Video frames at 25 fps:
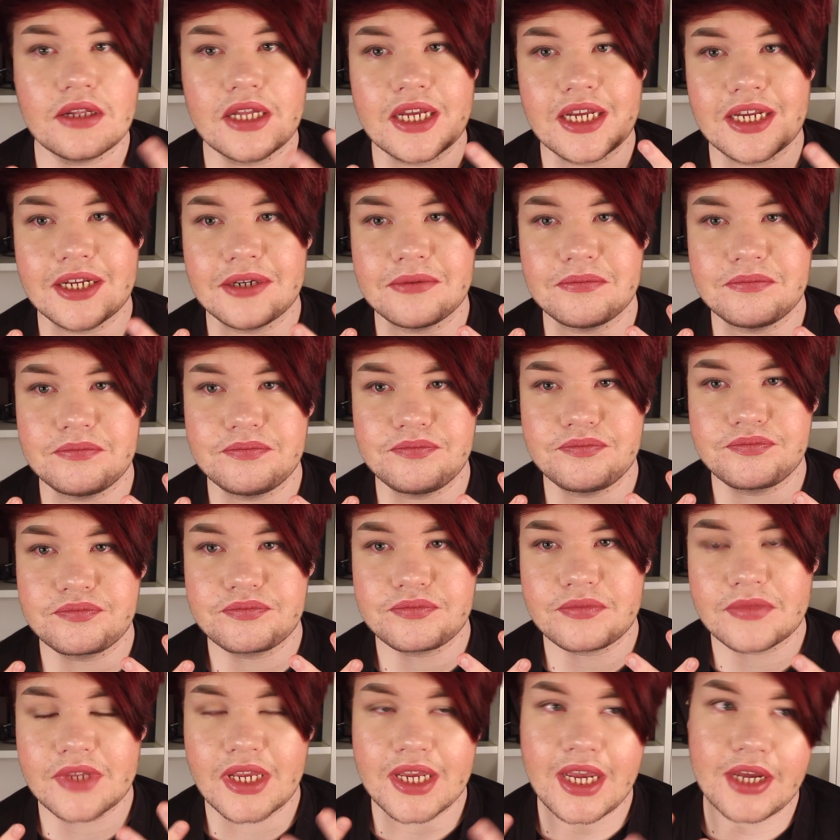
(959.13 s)

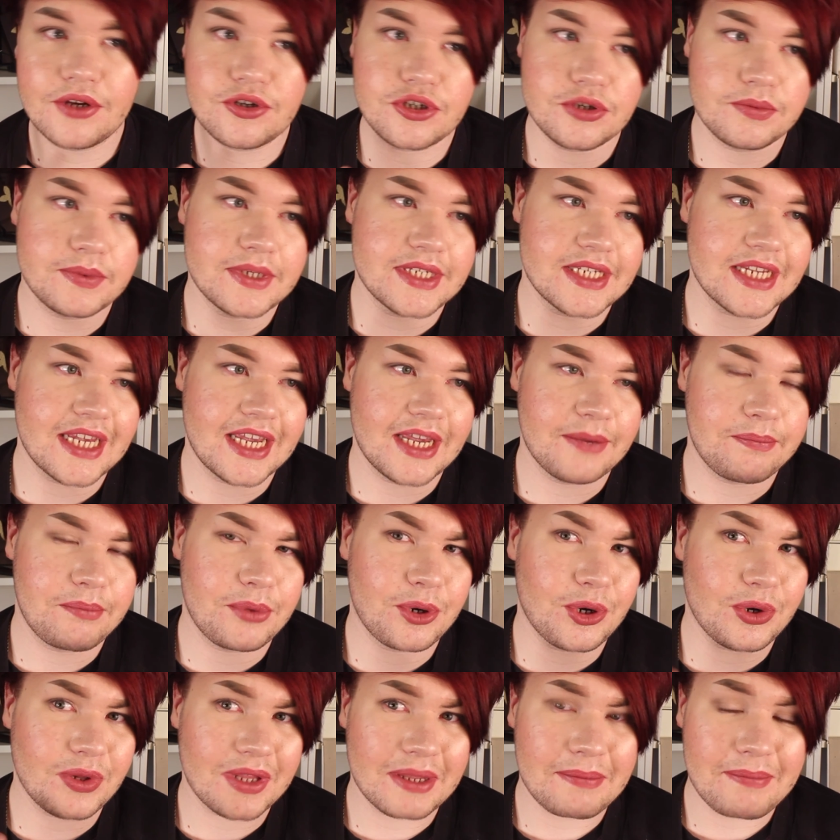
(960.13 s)
how should we say,
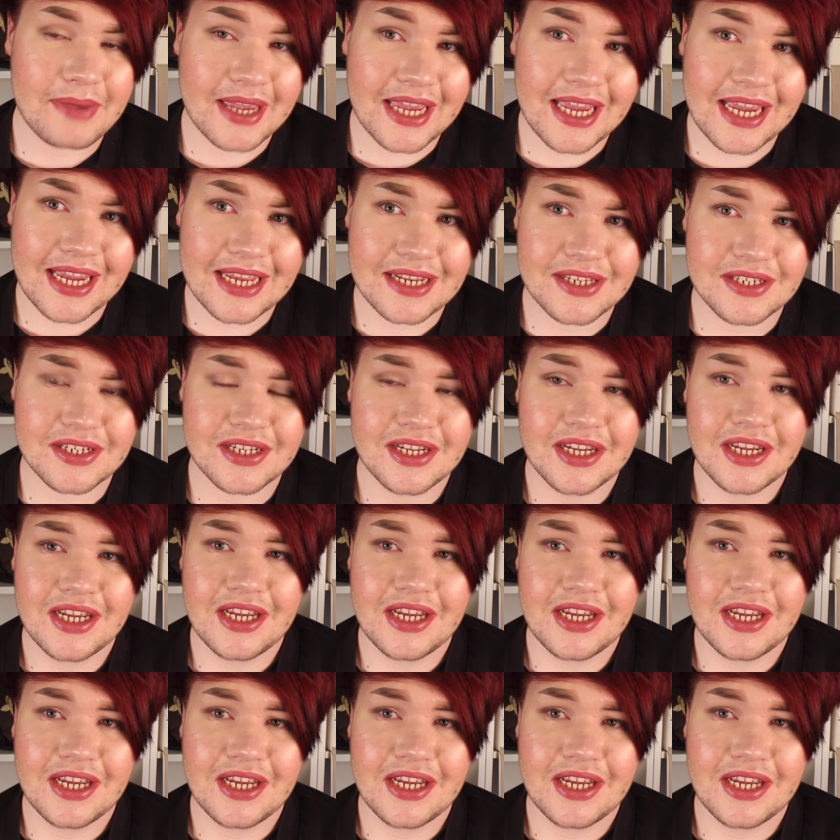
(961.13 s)
poorly made,